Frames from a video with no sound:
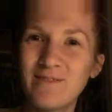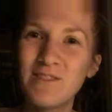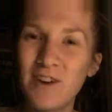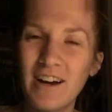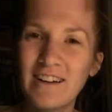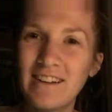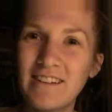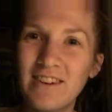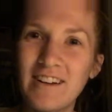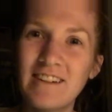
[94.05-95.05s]
try to
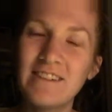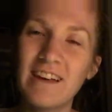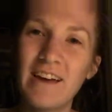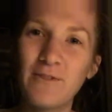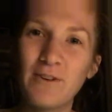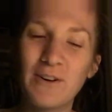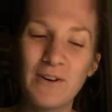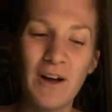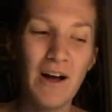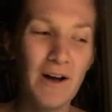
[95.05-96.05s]
try to
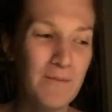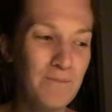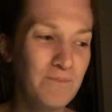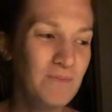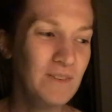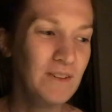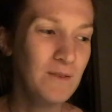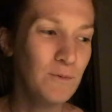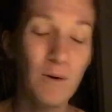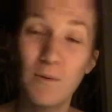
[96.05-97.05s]
decipher um,
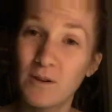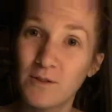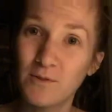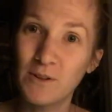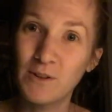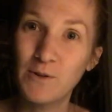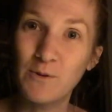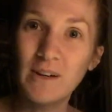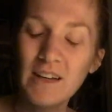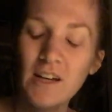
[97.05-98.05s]
what works for you.
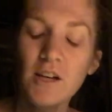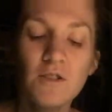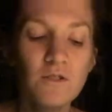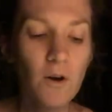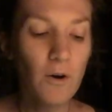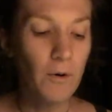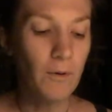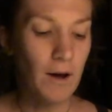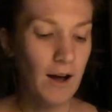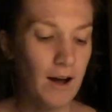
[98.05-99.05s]

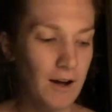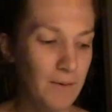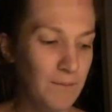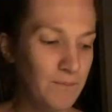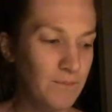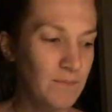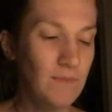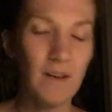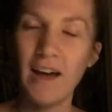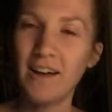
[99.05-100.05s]
So um,
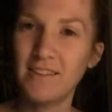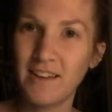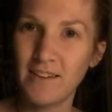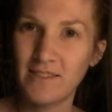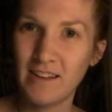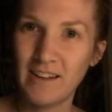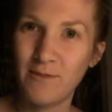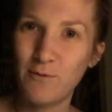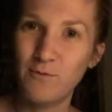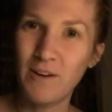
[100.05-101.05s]
as I've said,
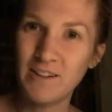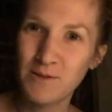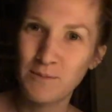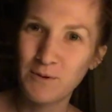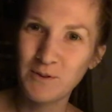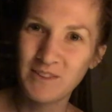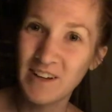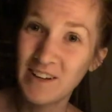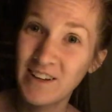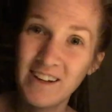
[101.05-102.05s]
vegetables
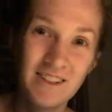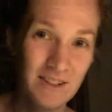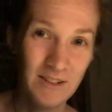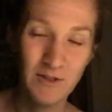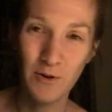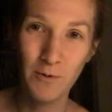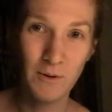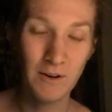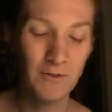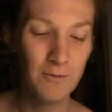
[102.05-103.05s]
actually don't
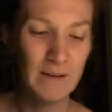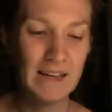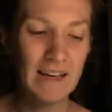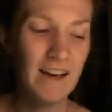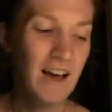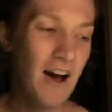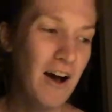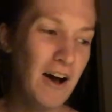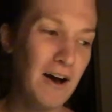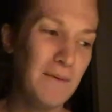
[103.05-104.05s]
work for me.
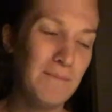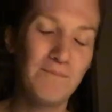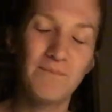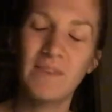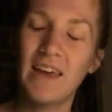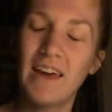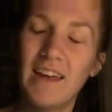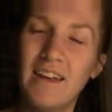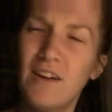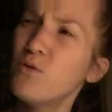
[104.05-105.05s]
Um,
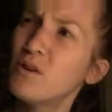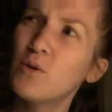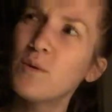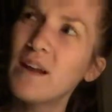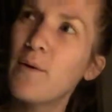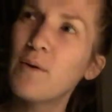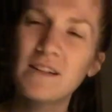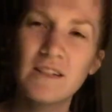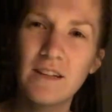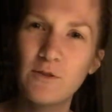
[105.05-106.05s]
and oh, you know what? I
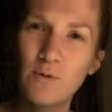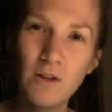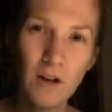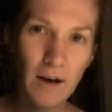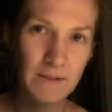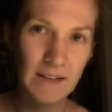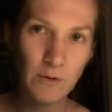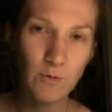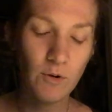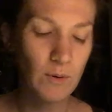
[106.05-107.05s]
wanted to do a little update
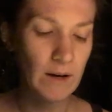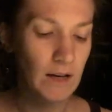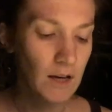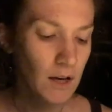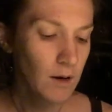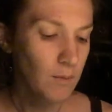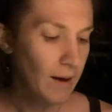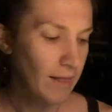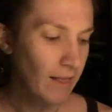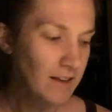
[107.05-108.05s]
real quick.
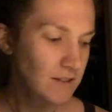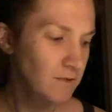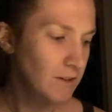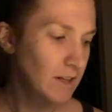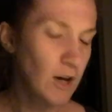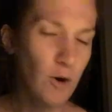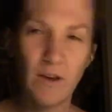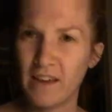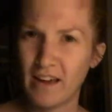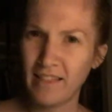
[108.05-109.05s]
My last video, I
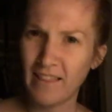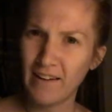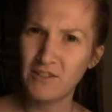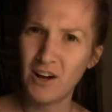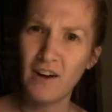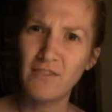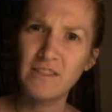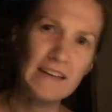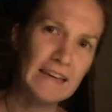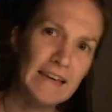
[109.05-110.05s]
think I left off
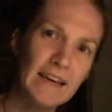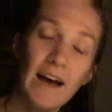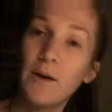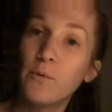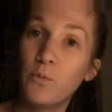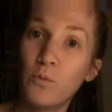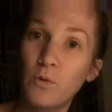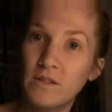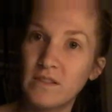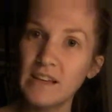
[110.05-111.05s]
saying I
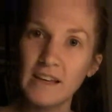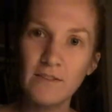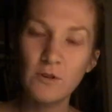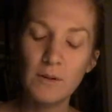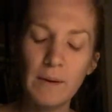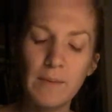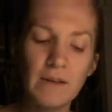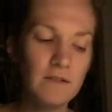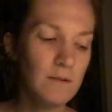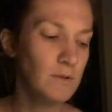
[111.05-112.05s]
was thinking of doing maybe
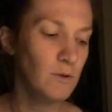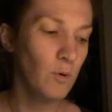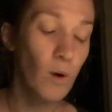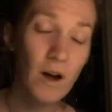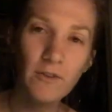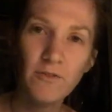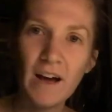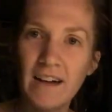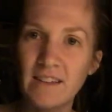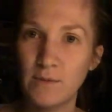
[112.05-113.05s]
some sort of water
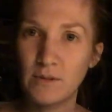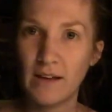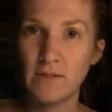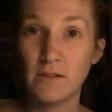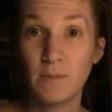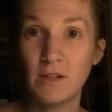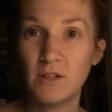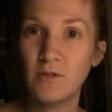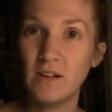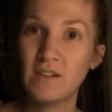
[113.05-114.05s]
fast. I was having some
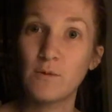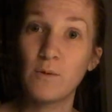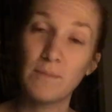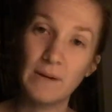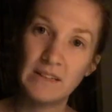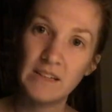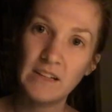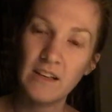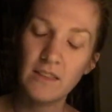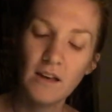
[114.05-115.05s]
issues actually with my
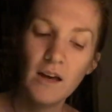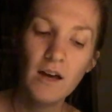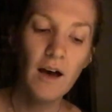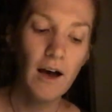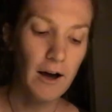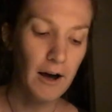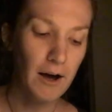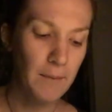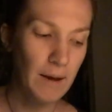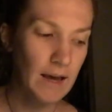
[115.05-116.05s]
teeth,
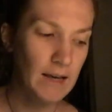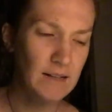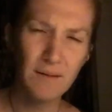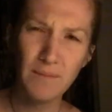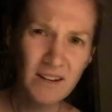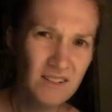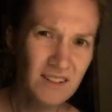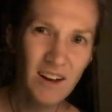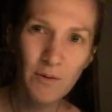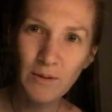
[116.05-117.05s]
um, and I'm actually
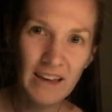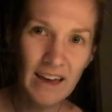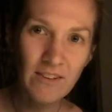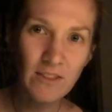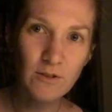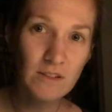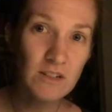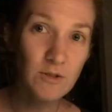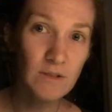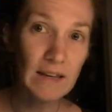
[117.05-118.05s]
not really having those
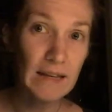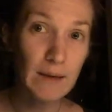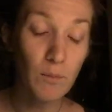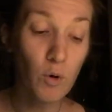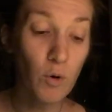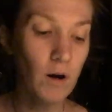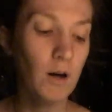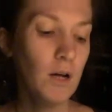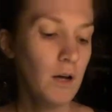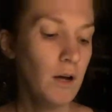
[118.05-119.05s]
issues anymore.
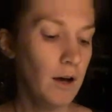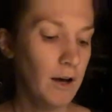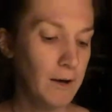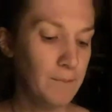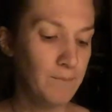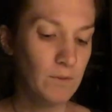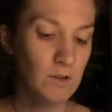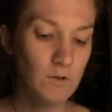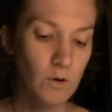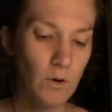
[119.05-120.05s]
Um,
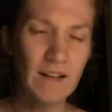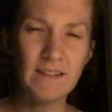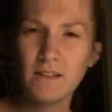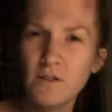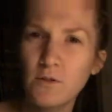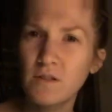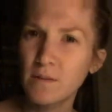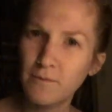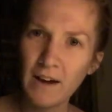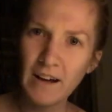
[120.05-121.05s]
so I did do
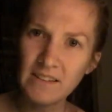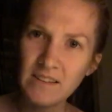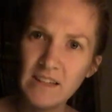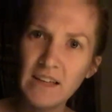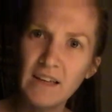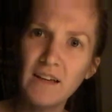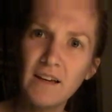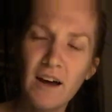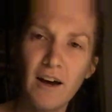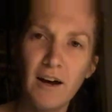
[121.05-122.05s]
some
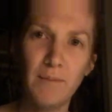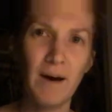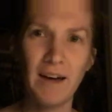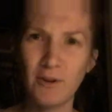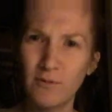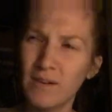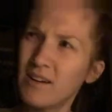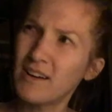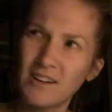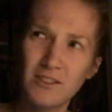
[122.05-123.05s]
fasting. Um, I don't
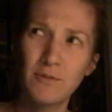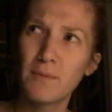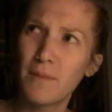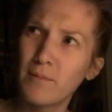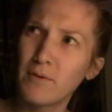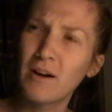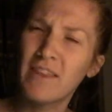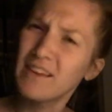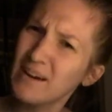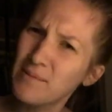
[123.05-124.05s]
actually remember. I
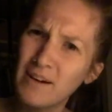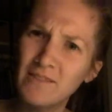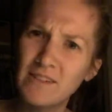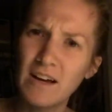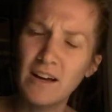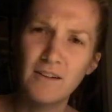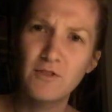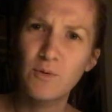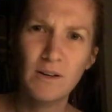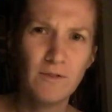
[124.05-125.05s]
think I might have done
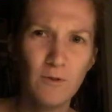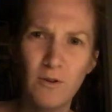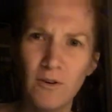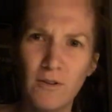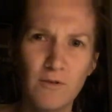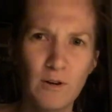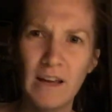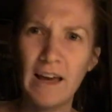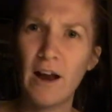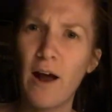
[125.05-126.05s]
twenty-four or
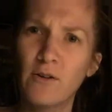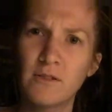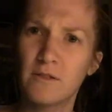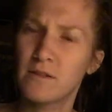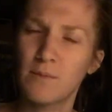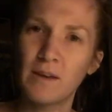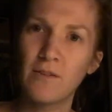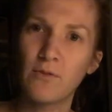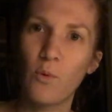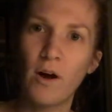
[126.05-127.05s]
forty-eight hours or something
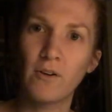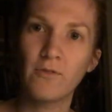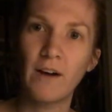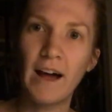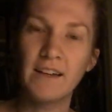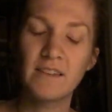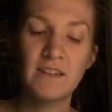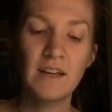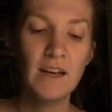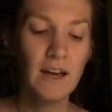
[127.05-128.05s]
of a water fast,
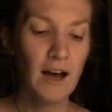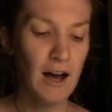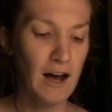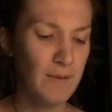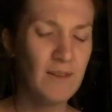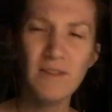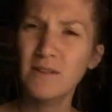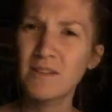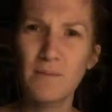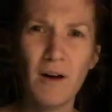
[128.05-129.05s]
um, and I've done
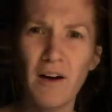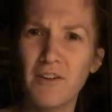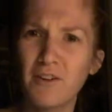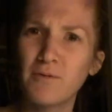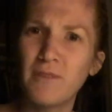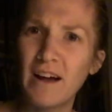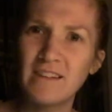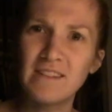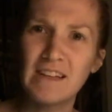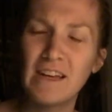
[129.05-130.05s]
some other
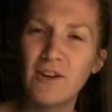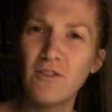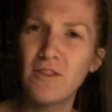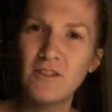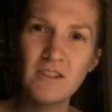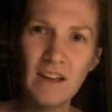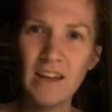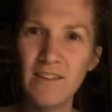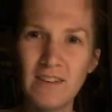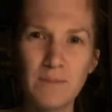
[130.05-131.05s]
fasting here and there, just
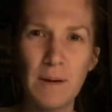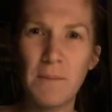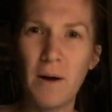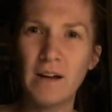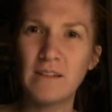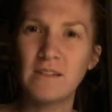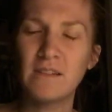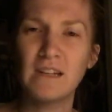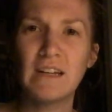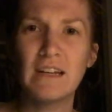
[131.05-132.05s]
kind of as my body's
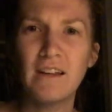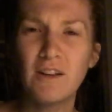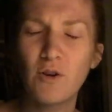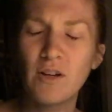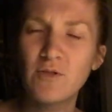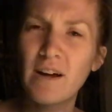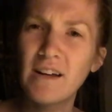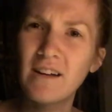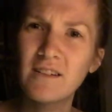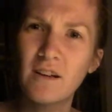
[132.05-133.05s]
needed. You know, I try
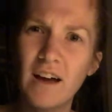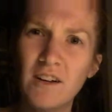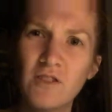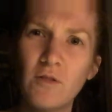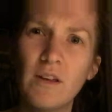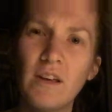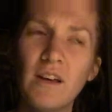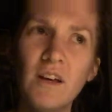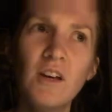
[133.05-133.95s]
not to actually...